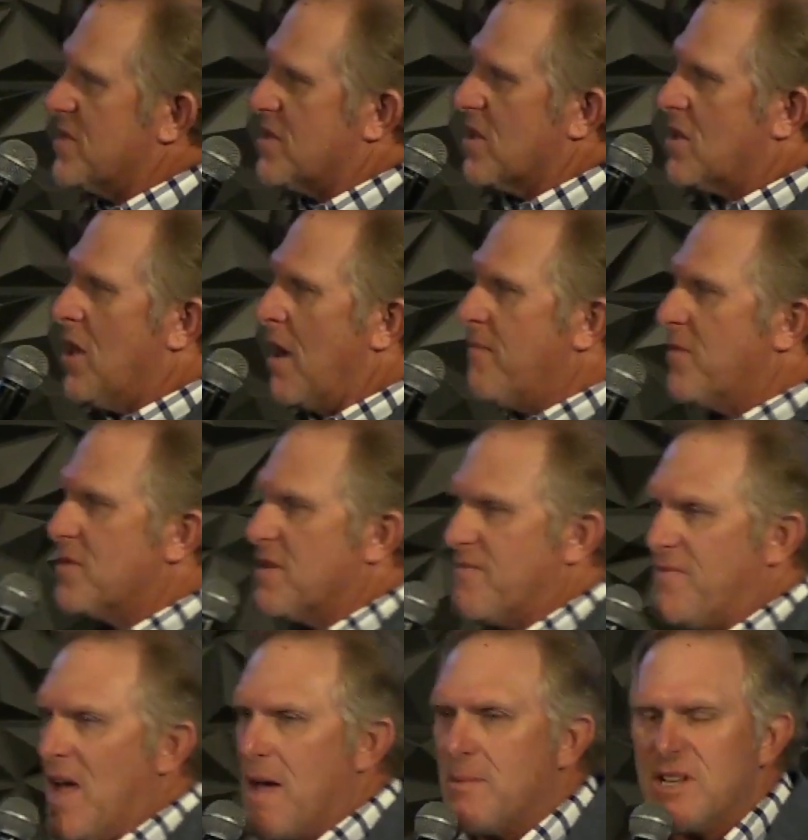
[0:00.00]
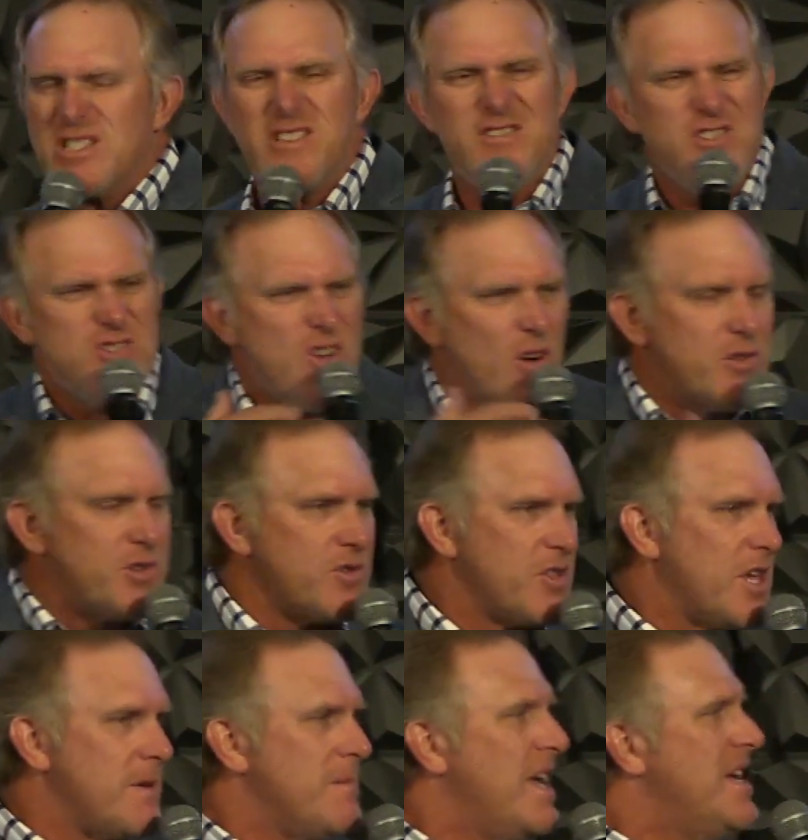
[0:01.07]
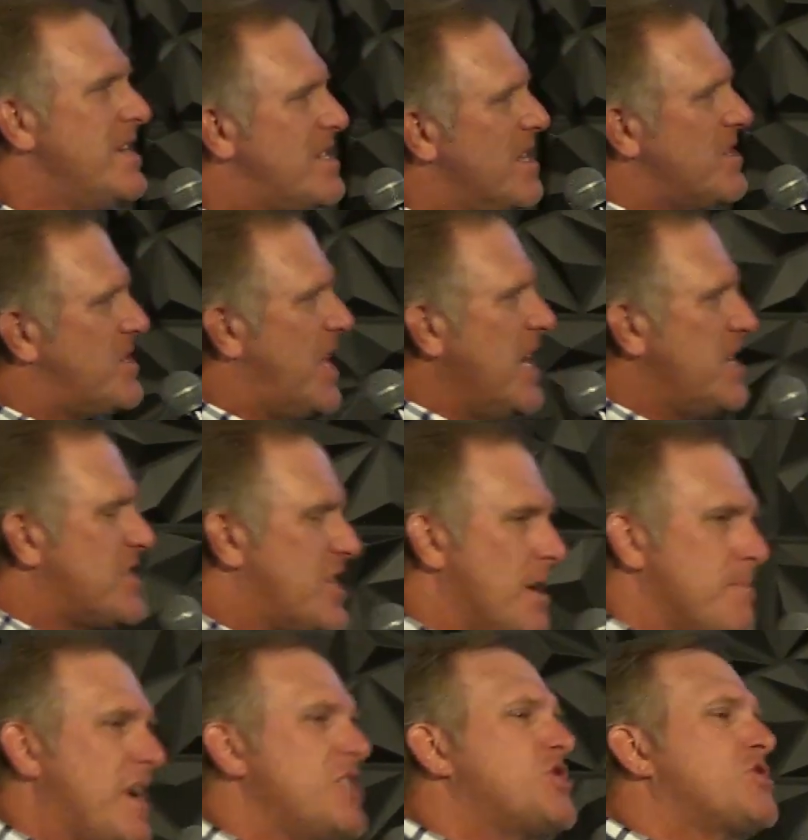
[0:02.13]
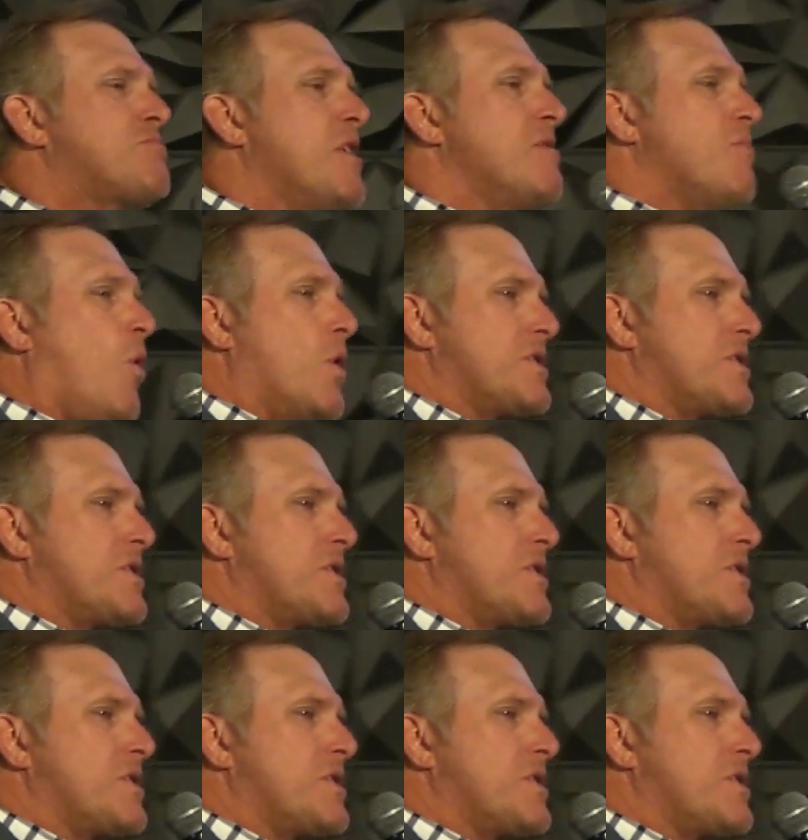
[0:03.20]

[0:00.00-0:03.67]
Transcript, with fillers: to comfort the family, to nurture them, to teach them. They spend more